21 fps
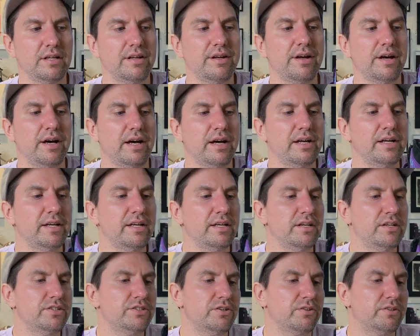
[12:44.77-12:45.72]
I
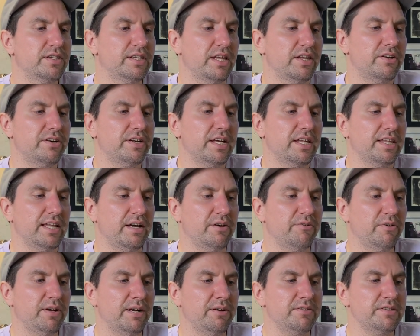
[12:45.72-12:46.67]
joked the other day
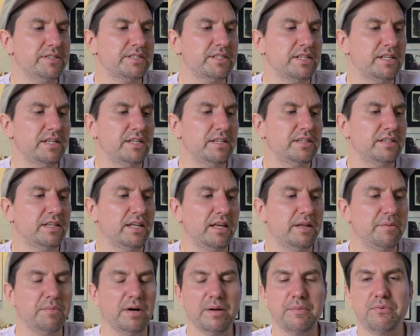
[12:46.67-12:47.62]
that when I was
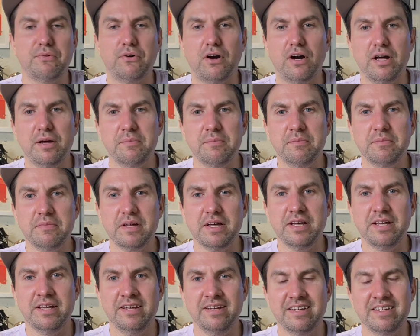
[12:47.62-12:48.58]
in my prime,
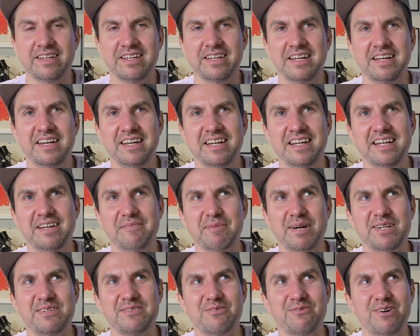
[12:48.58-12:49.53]
in
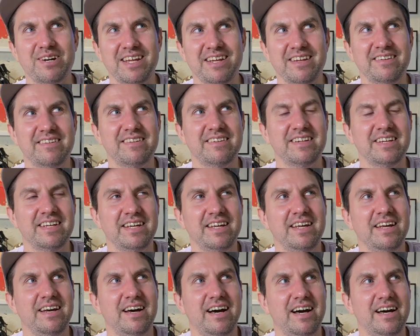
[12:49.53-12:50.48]
my 20s,
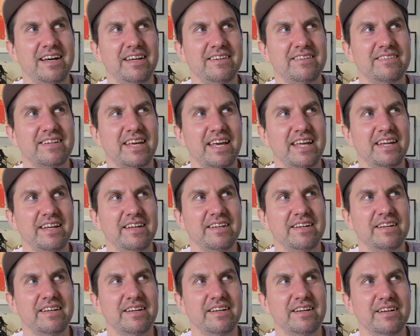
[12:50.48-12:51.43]
I skated
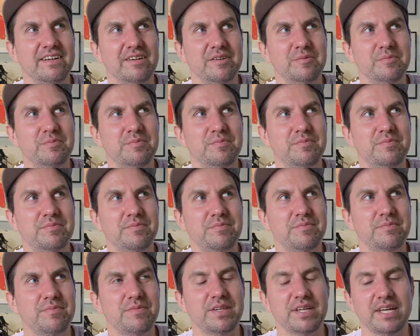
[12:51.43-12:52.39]

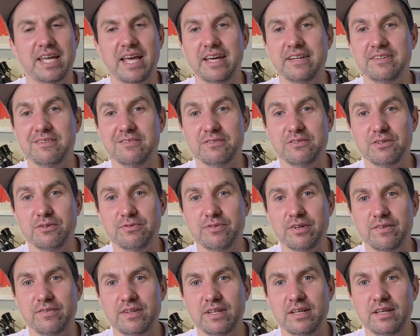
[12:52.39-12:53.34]
the K2
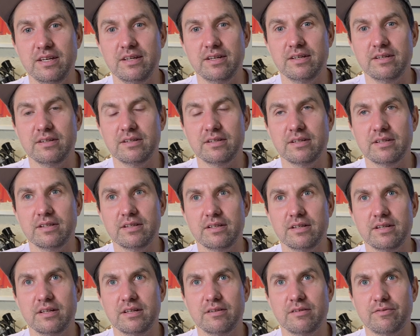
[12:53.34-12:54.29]
250
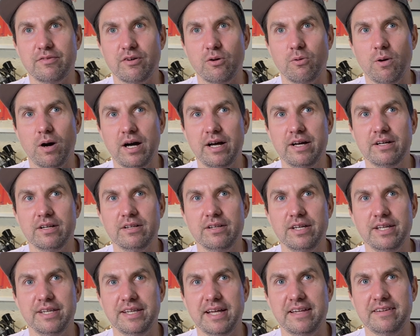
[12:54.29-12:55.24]
for a while,
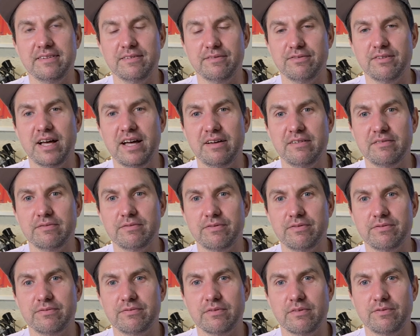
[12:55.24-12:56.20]
and that's a flat
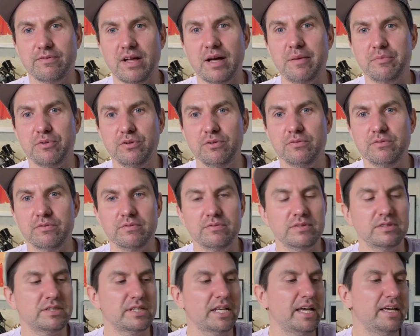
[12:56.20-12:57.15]
boot
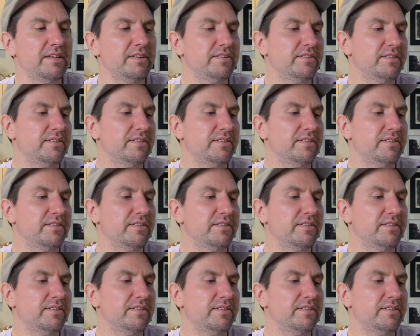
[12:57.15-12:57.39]
skate.